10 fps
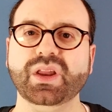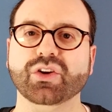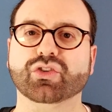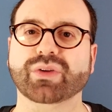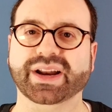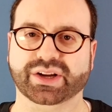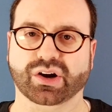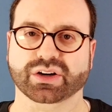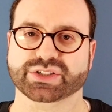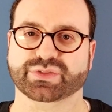credit
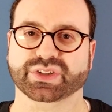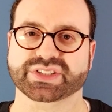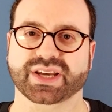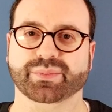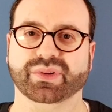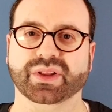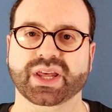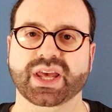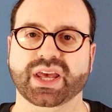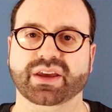cards, for example,
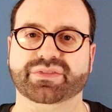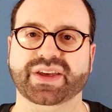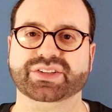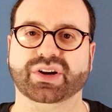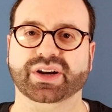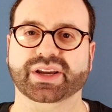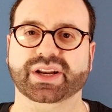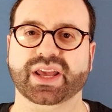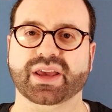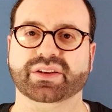if they
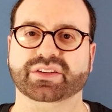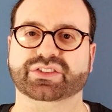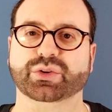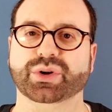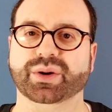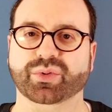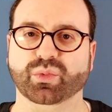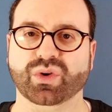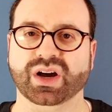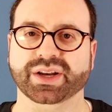target store number
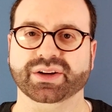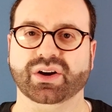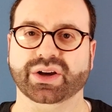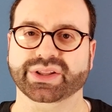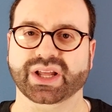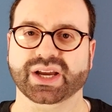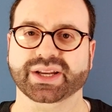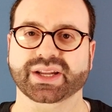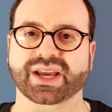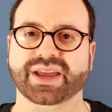1
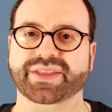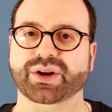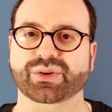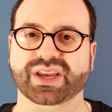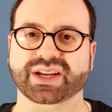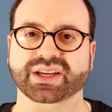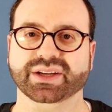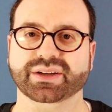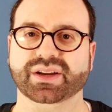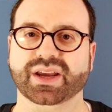online and they don't get
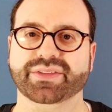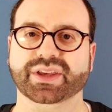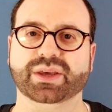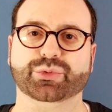in, and they keep